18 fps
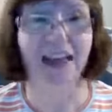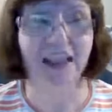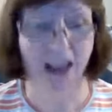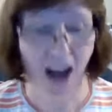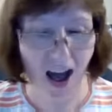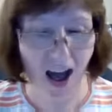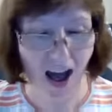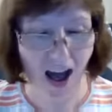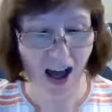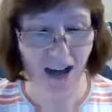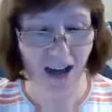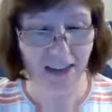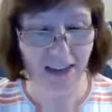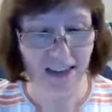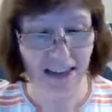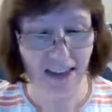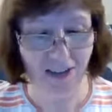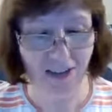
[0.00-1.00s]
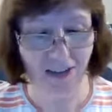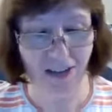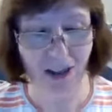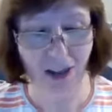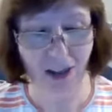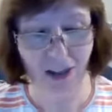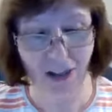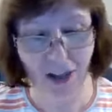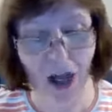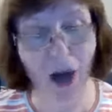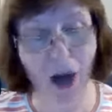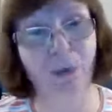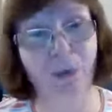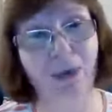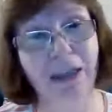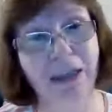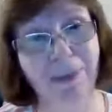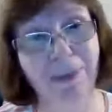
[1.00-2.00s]
God gives
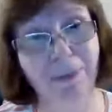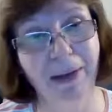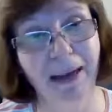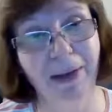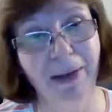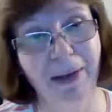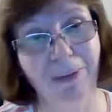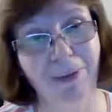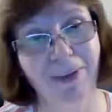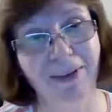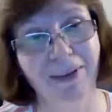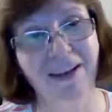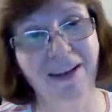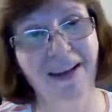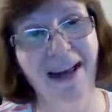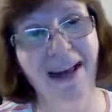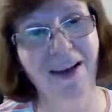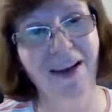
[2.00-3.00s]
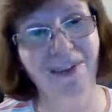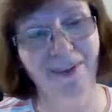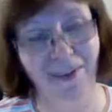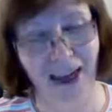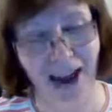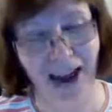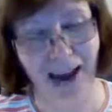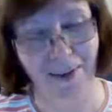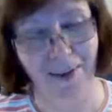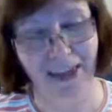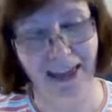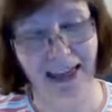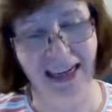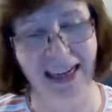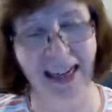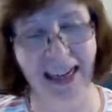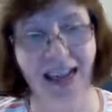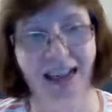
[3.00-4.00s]
lonely people a
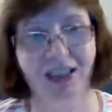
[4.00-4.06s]
family.